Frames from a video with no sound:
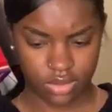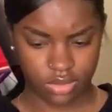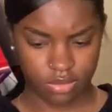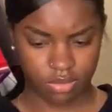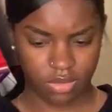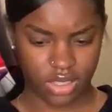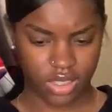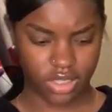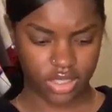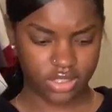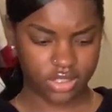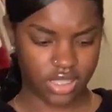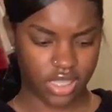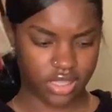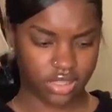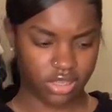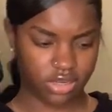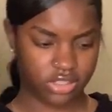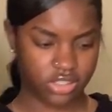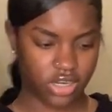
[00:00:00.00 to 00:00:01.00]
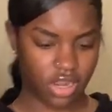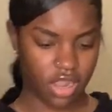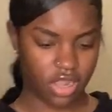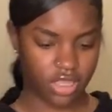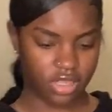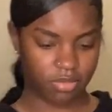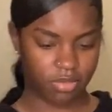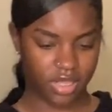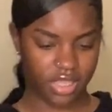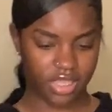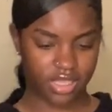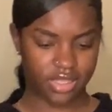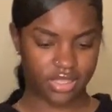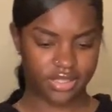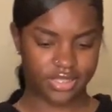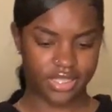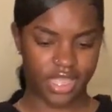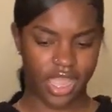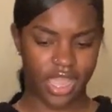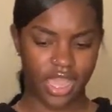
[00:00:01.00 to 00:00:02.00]
but it looks like they're jogging
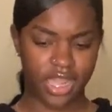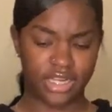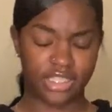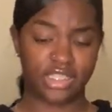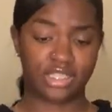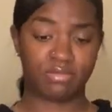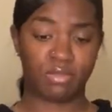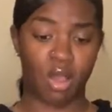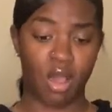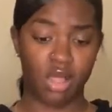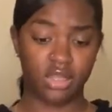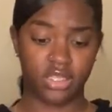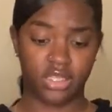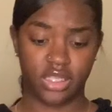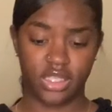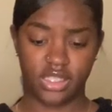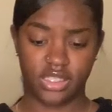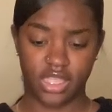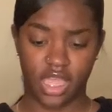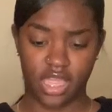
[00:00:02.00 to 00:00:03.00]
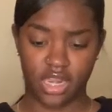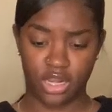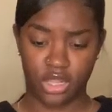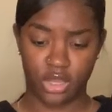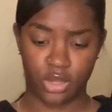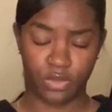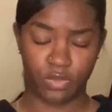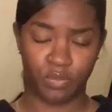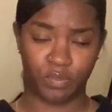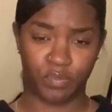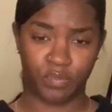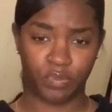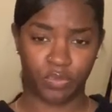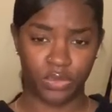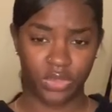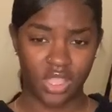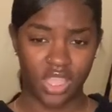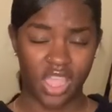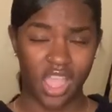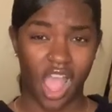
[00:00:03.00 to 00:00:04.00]
pants. I got a small in these, I know.
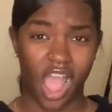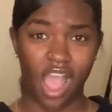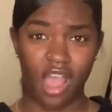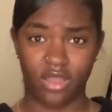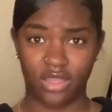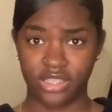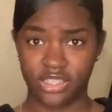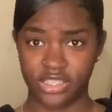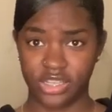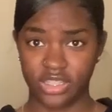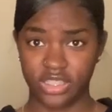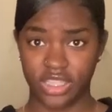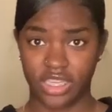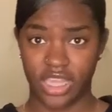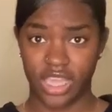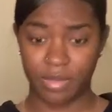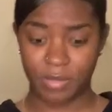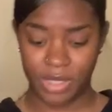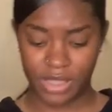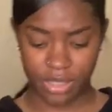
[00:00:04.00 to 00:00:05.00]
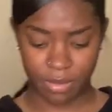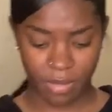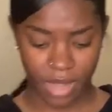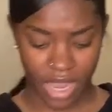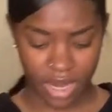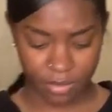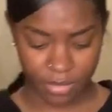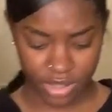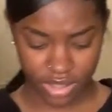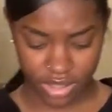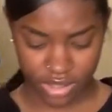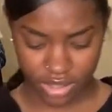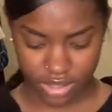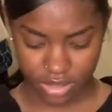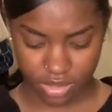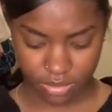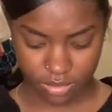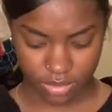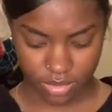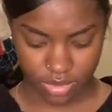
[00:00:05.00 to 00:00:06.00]
I'll insert the name at the bottom of the clip.